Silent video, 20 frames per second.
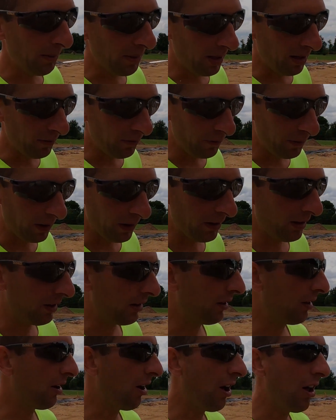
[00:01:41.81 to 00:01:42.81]
I mean, it filled
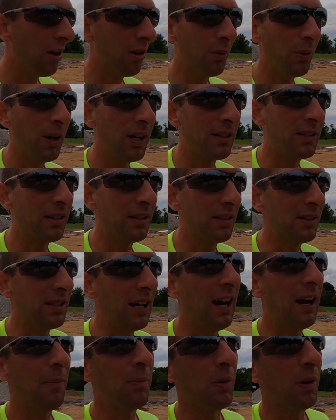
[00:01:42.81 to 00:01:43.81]
it all the way to the
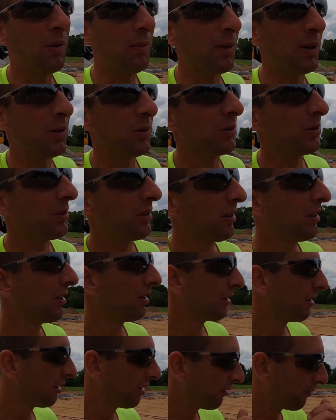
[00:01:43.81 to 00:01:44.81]
top, almost
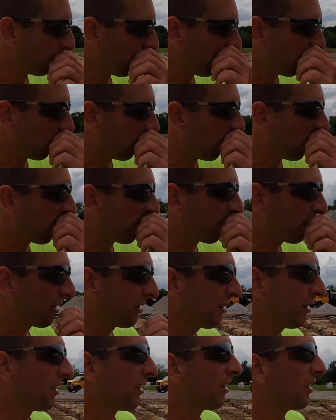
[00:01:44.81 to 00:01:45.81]
full of
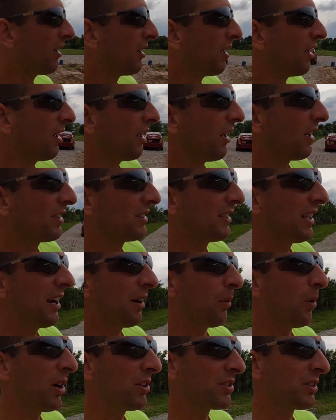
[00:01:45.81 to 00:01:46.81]
water. I
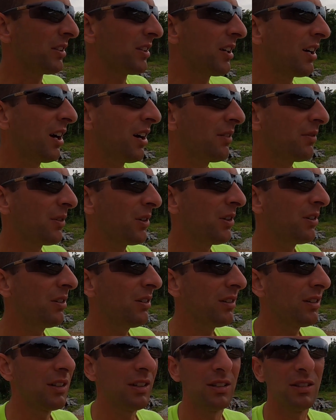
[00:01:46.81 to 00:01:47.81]
said it wasn't
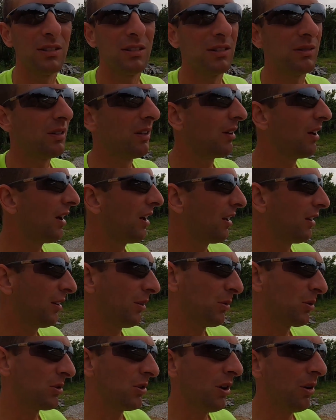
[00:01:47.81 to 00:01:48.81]
covered because
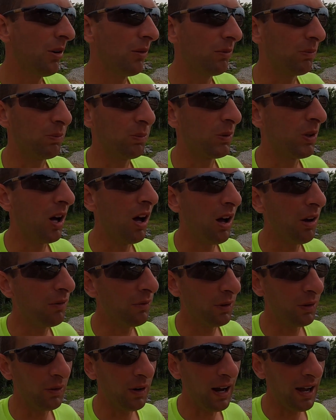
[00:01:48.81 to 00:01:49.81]
there was no
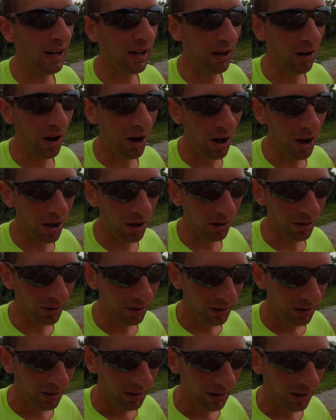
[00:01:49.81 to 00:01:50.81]
call for rain at all,
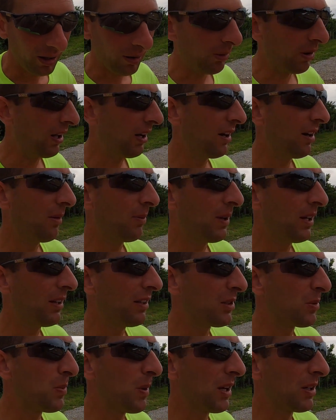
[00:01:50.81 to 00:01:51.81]
and we ended up
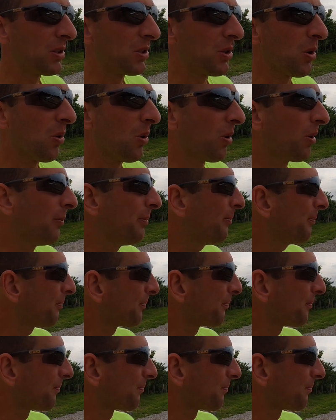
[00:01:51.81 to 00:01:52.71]
getting this big storm.